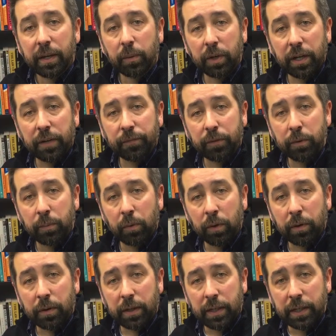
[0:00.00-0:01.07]
We'll get a few
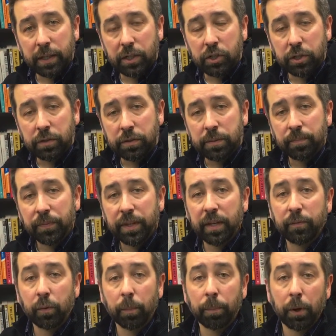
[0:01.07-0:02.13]
more conditions.
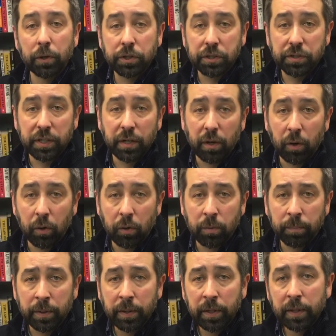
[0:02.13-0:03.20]
If we're purchasing a
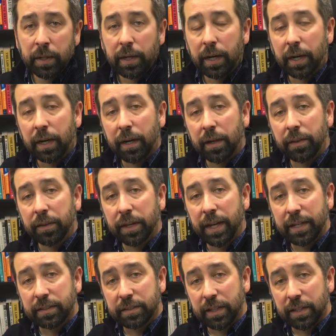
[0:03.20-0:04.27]
home, the
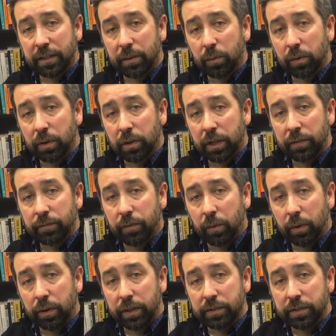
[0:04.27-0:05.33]
next thing that we're looking
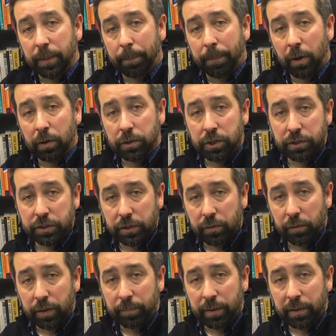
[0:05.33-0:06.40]
for is the purchase
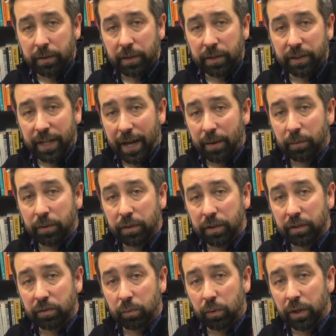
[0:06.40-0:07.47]
agreement, and that really
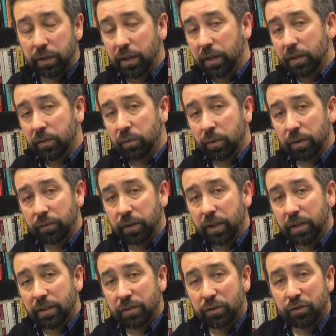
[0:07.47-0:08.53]
is what sort of
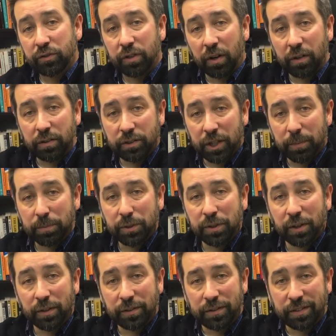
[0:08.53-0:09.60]
jump
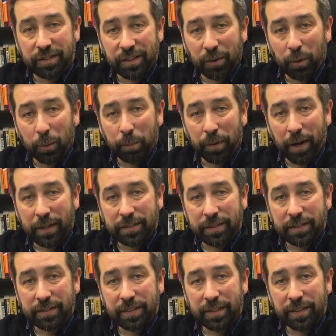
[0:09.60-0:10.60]
starts the whole process